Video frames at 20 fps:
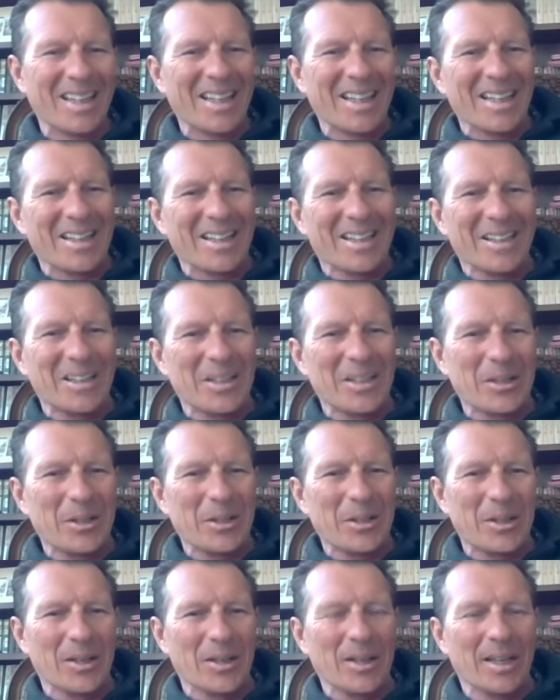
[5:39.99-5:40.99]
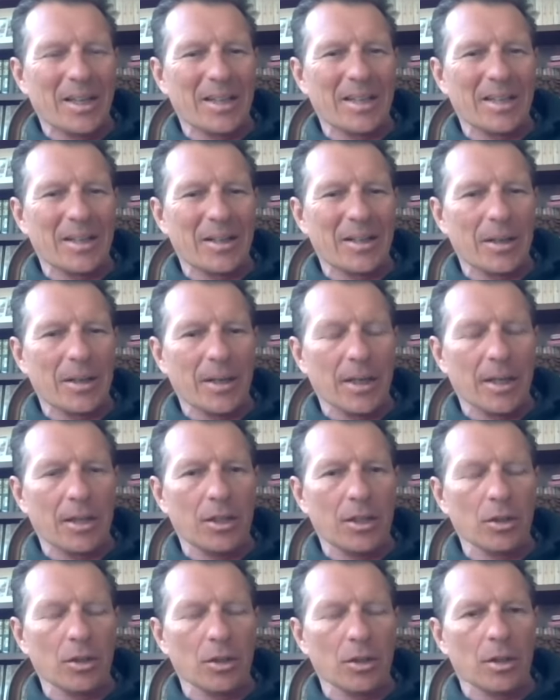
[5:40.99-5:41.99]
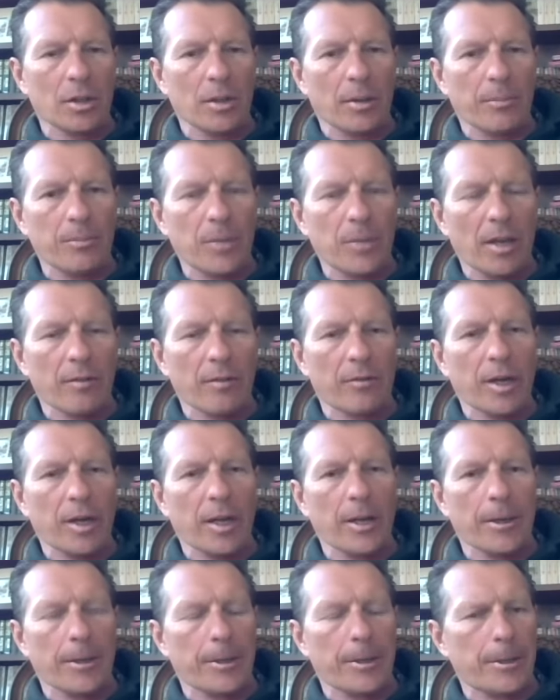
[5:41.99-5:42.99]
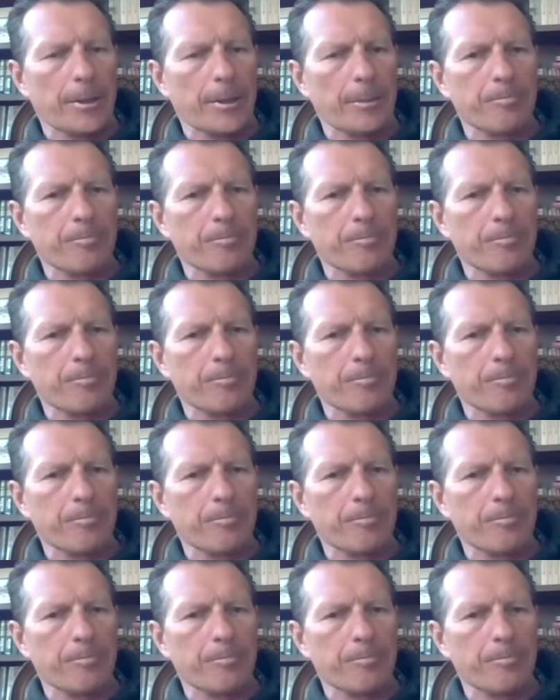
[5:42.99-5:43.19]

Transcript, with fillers: Uh, uh, um, every um,